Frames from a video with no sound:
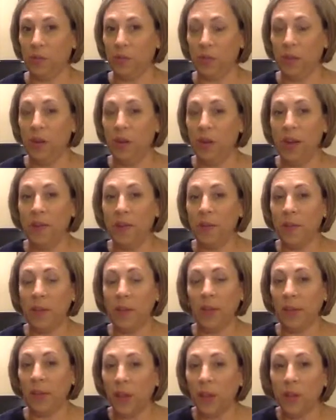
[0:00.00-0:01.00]
You don't have to be
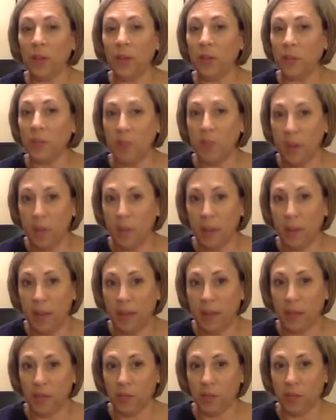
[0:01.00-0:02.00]
little to be a
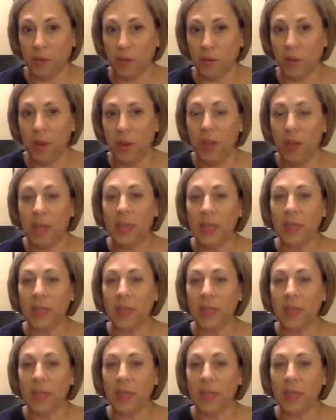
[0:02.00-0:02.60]
pass-through. Mm-hmm.